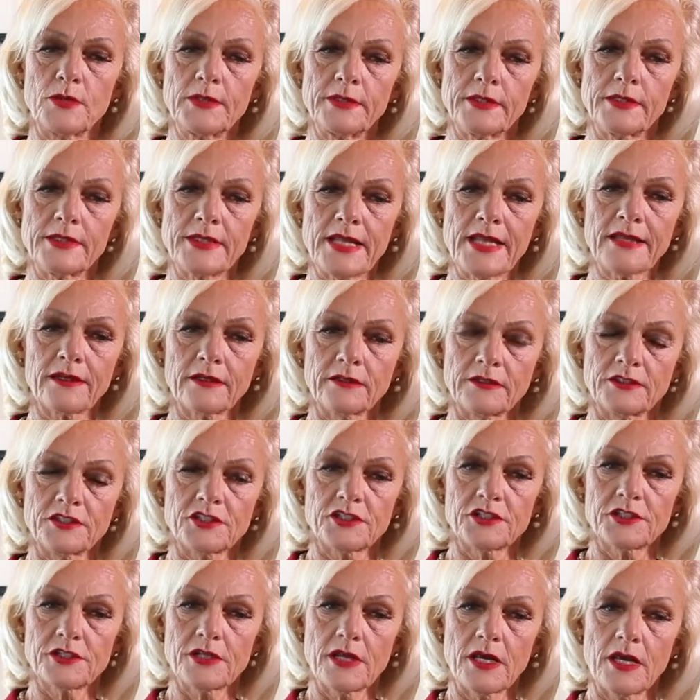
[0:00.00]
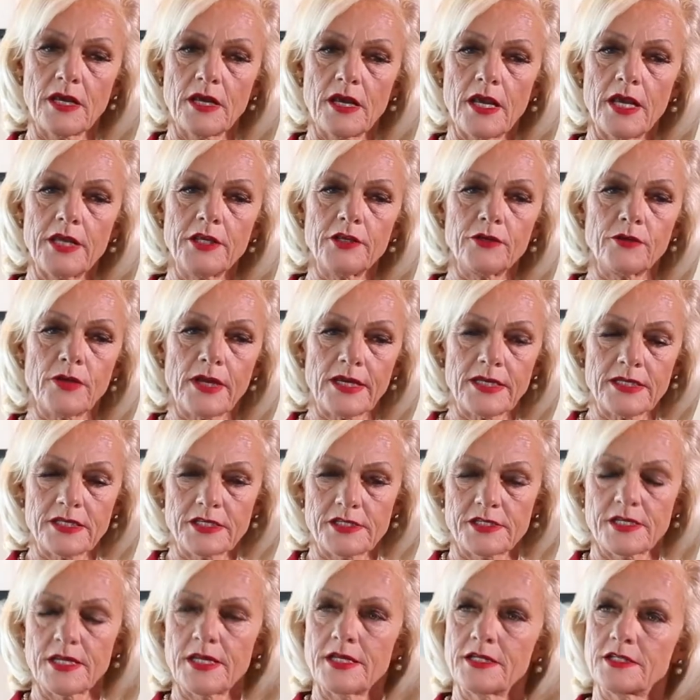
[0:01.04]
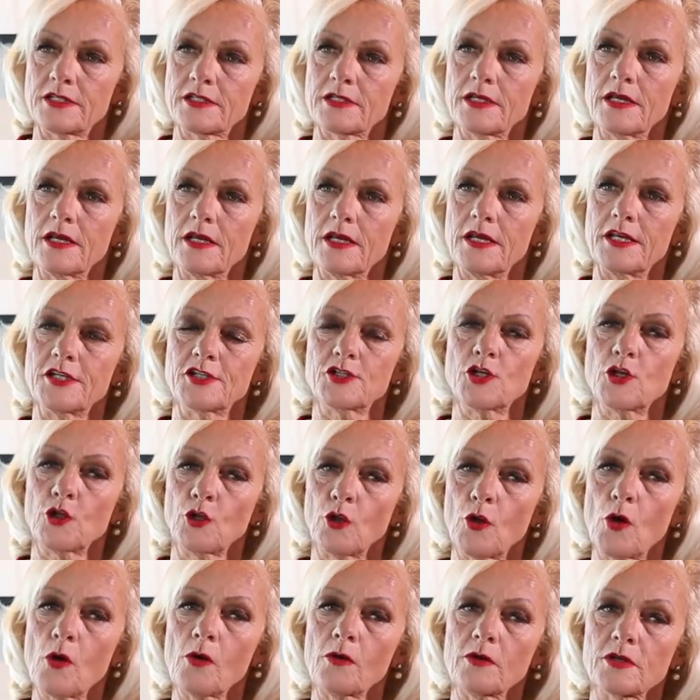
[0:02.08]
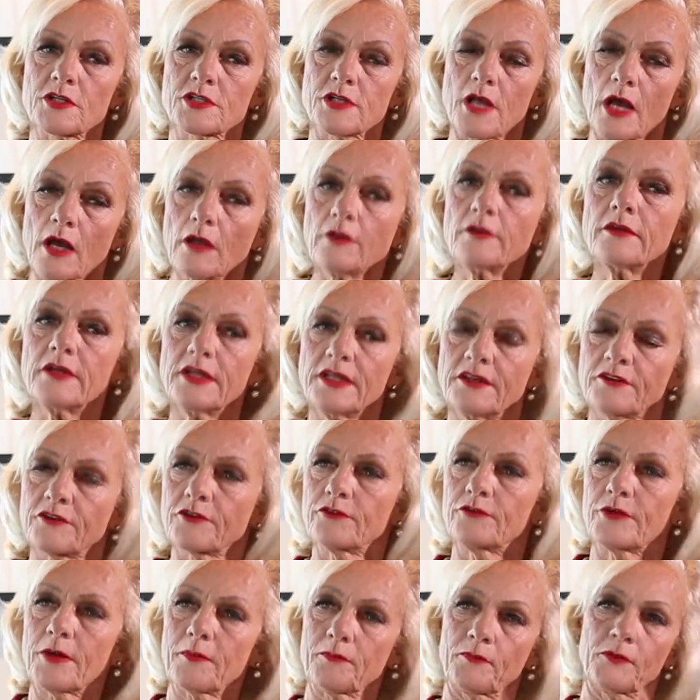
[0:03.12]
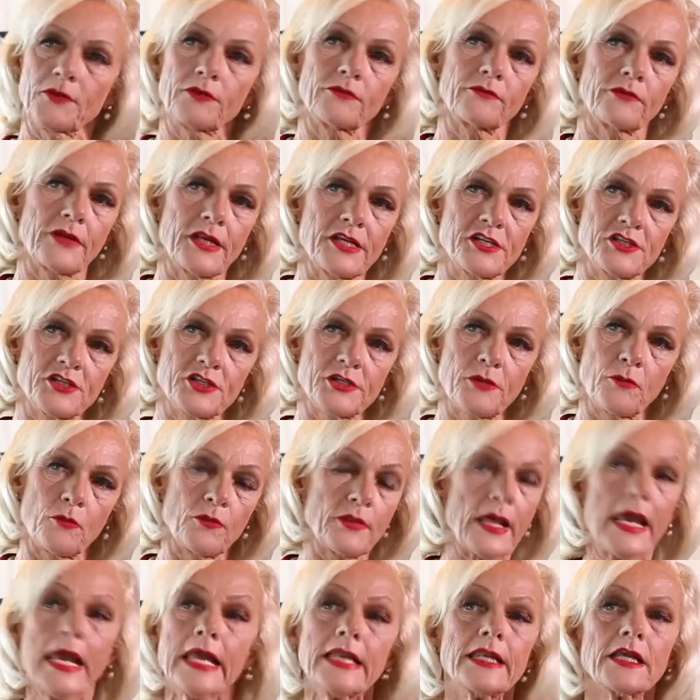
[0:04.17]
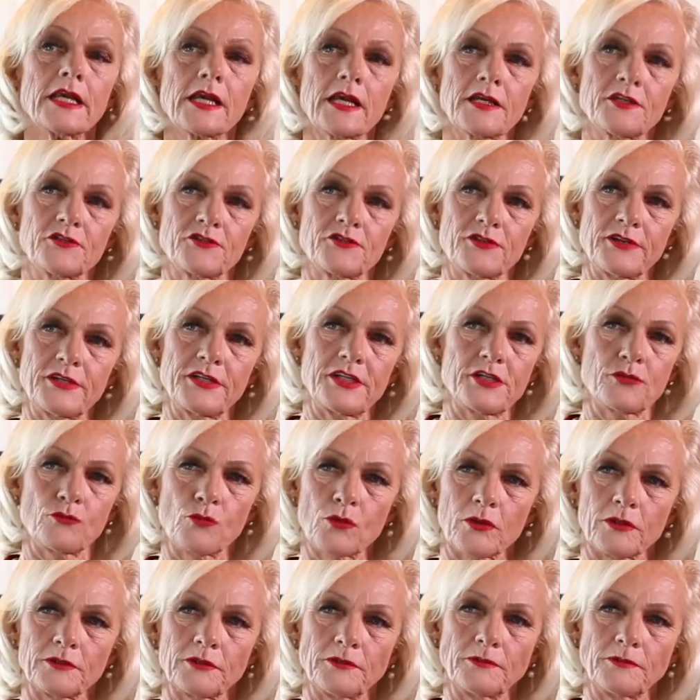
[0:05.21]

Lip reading: the Netherlands and the United States is the longest uninterrupted relationship with any country in this world.